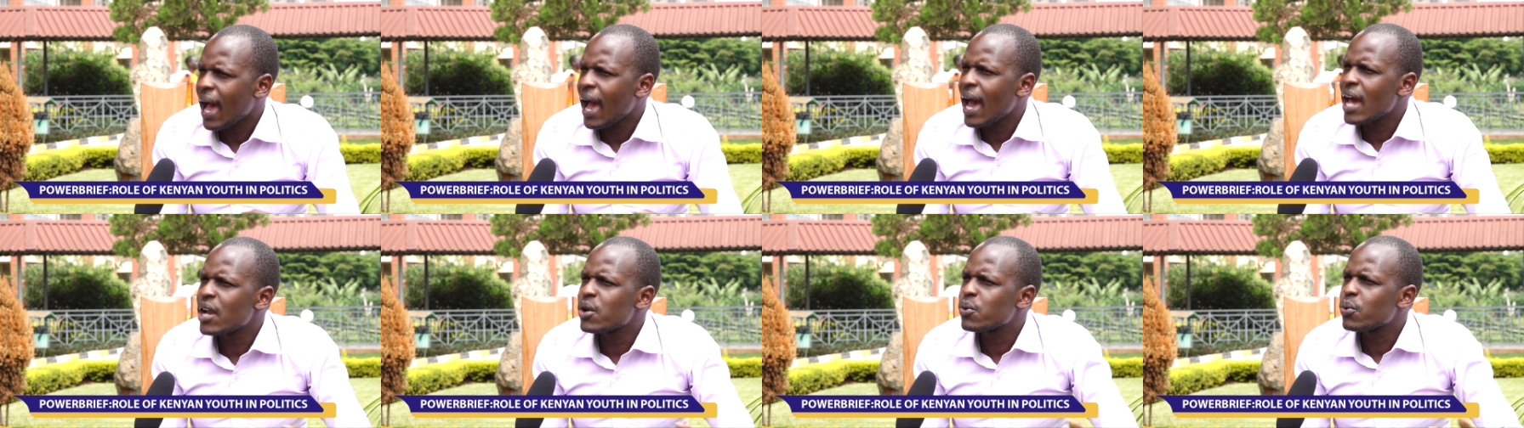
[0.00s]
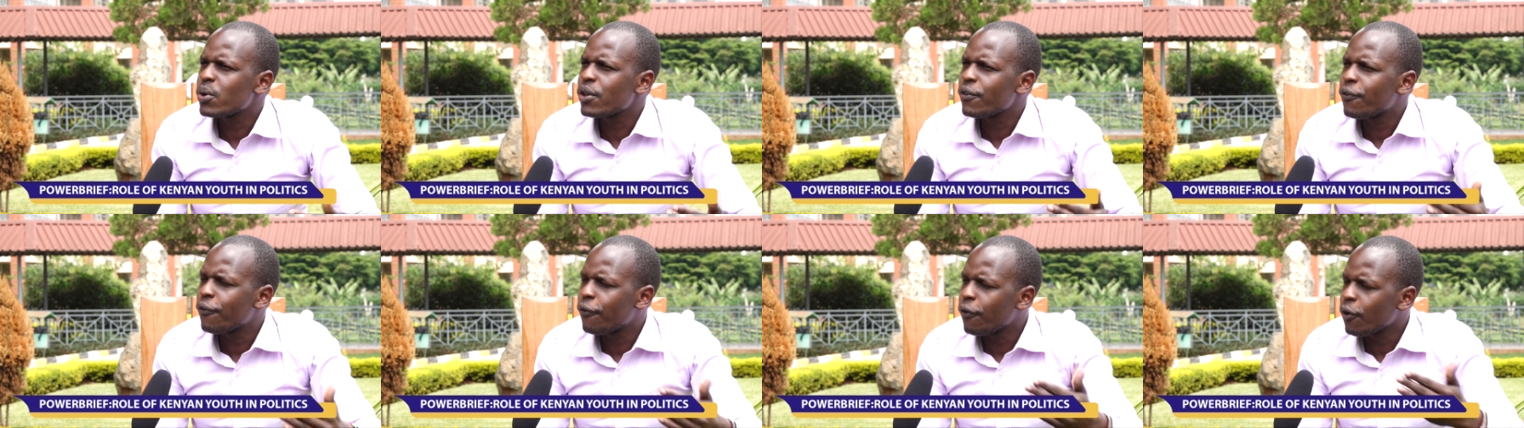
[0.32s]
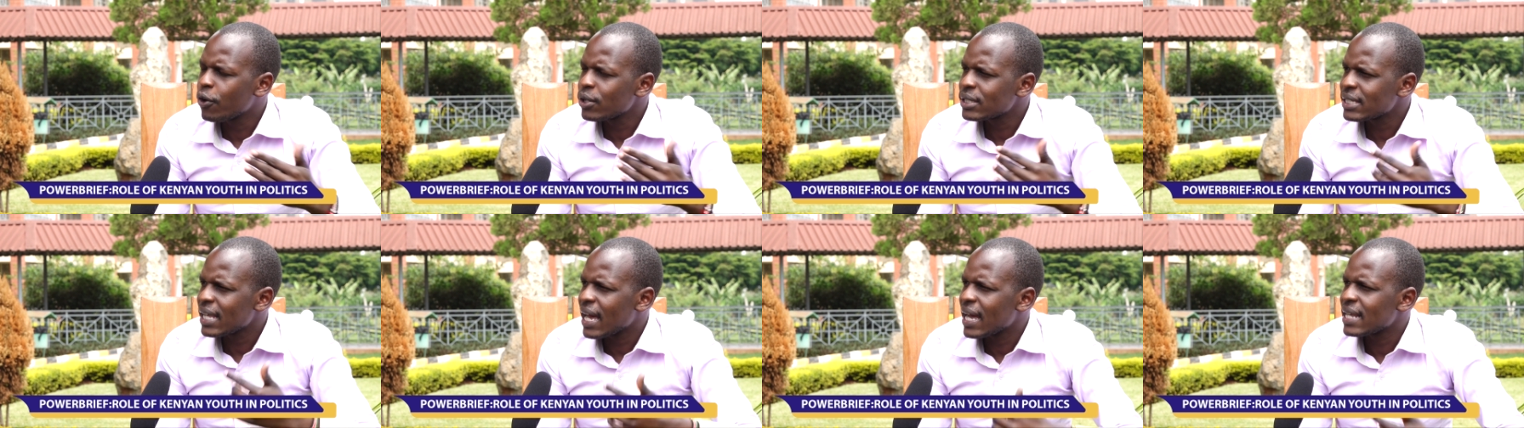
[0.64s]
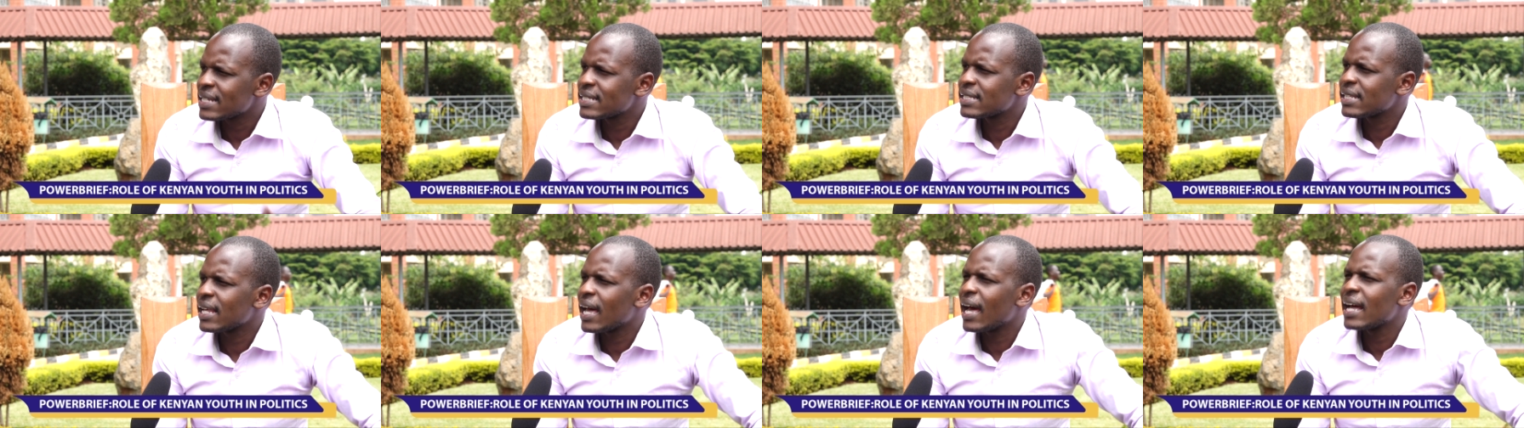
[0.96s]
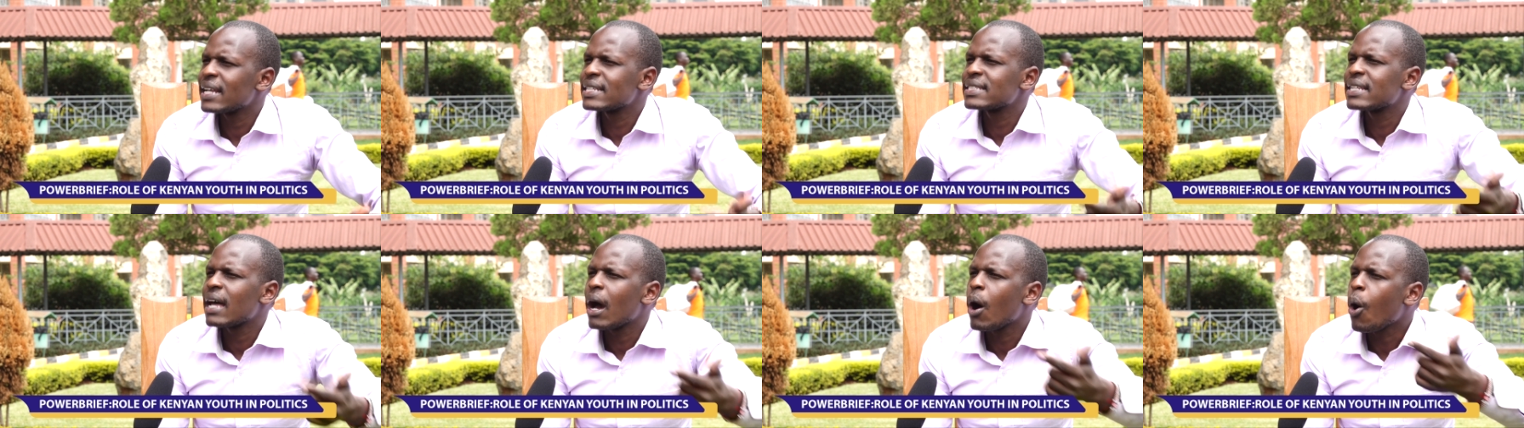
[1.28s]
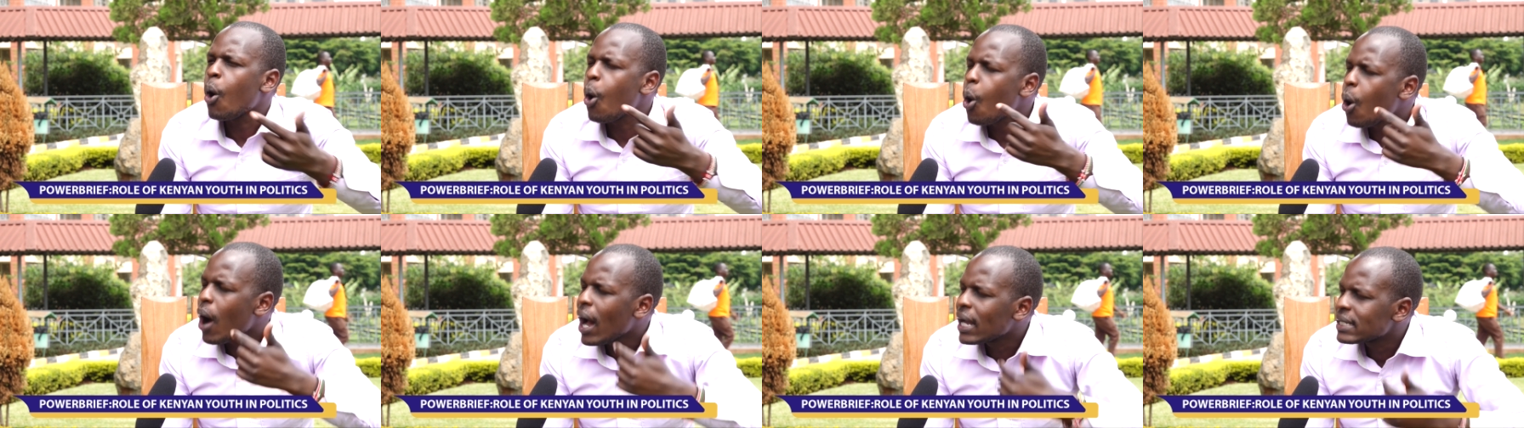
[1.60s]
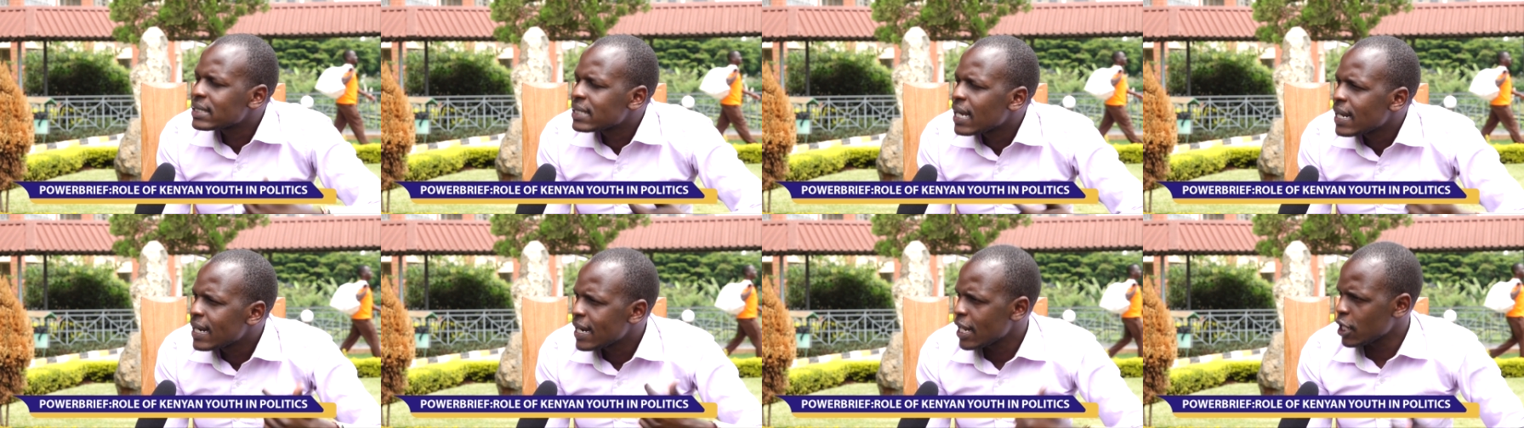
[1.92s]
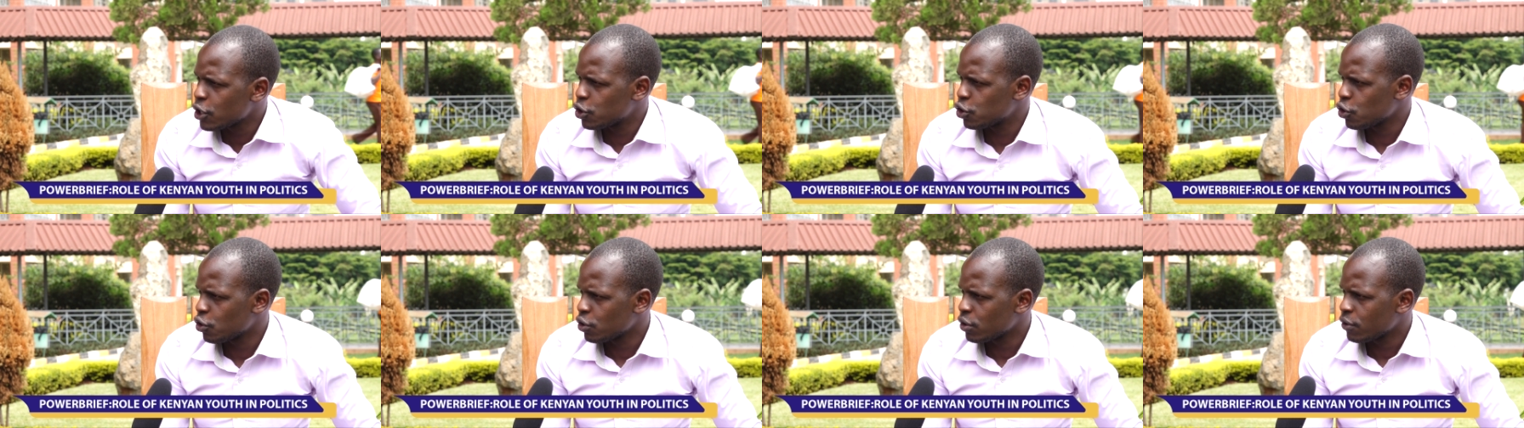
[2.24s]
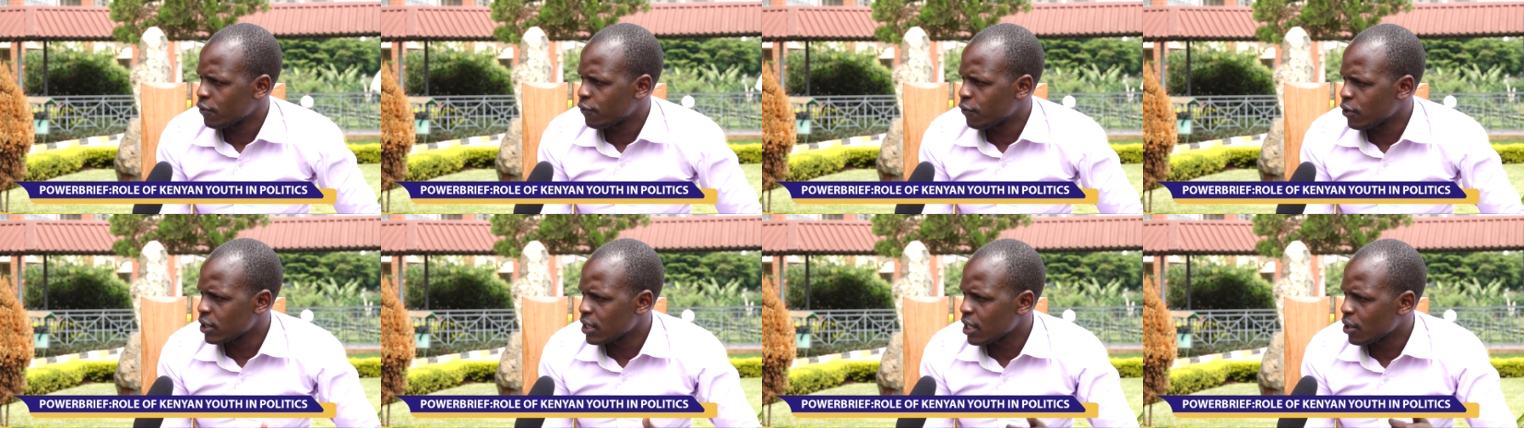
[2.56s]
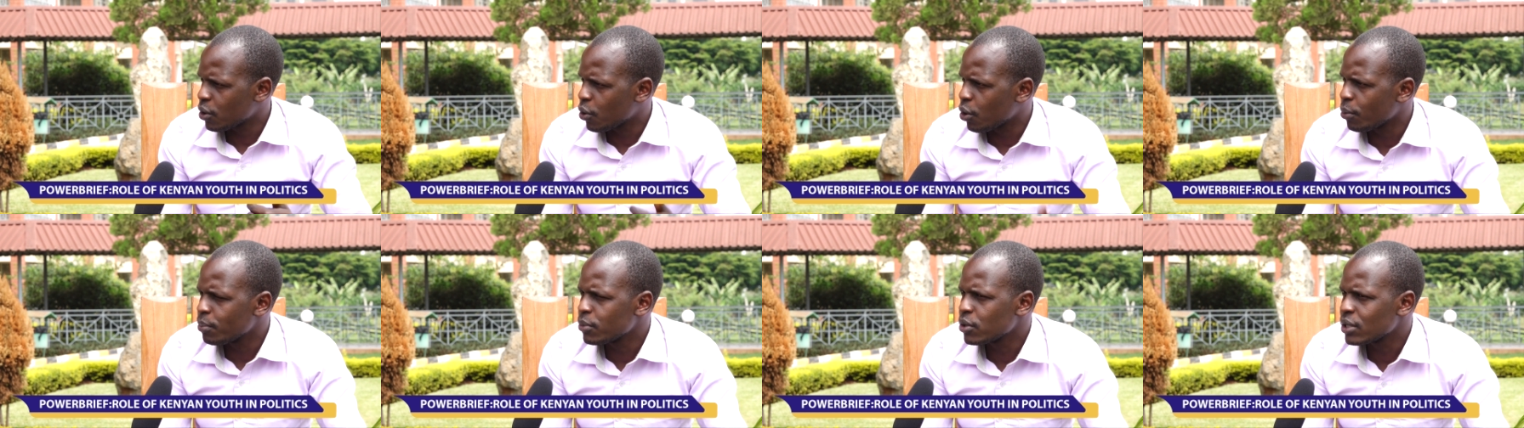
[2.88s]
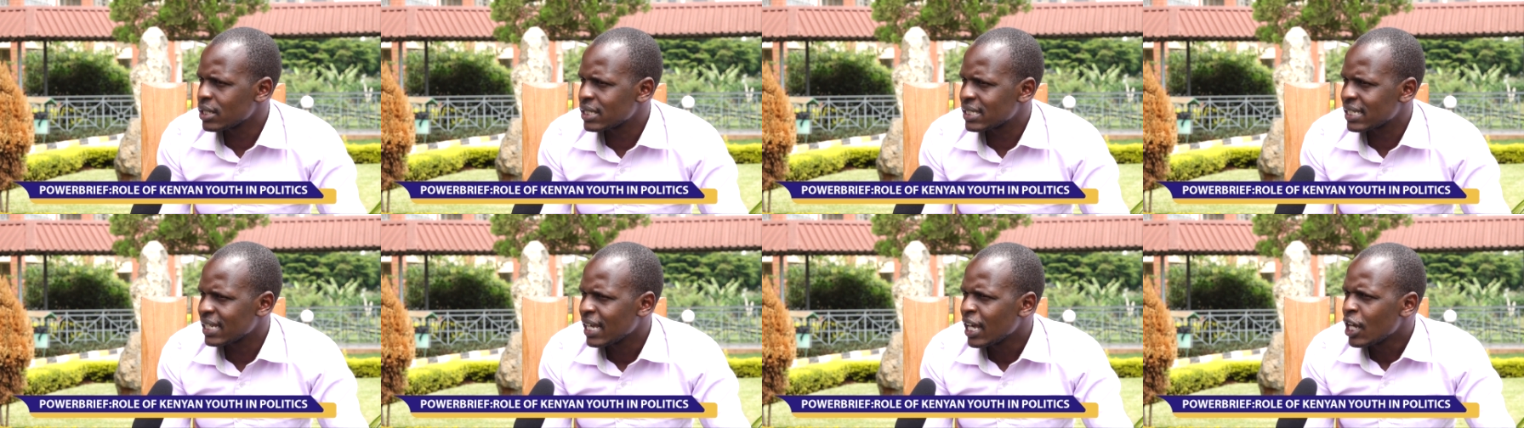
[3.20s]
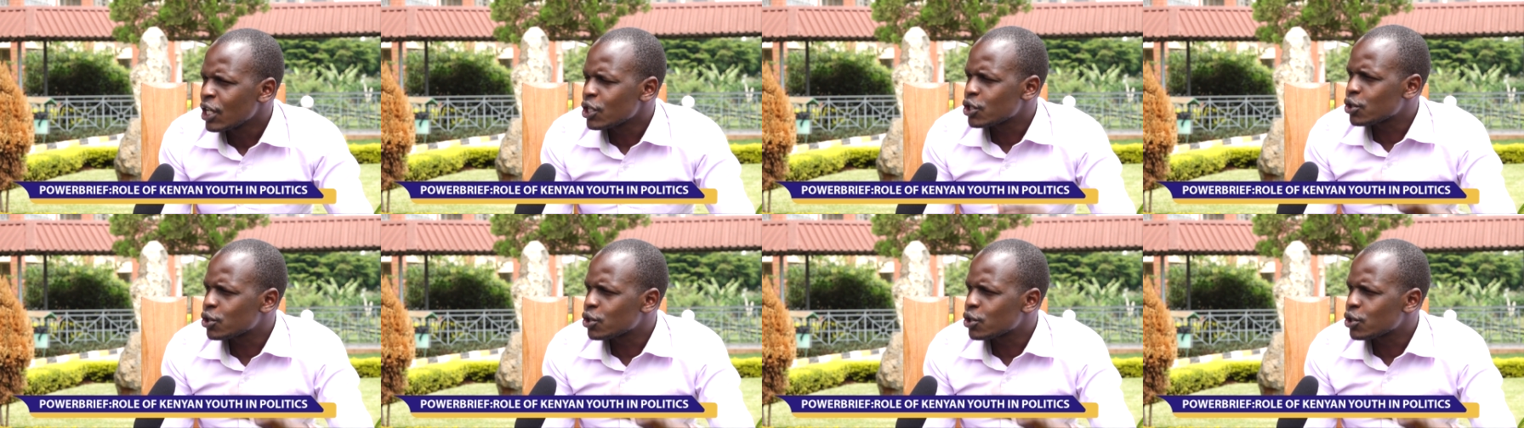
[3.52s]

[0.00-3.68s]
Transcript: and we fought as, as, a, as a nation for the community.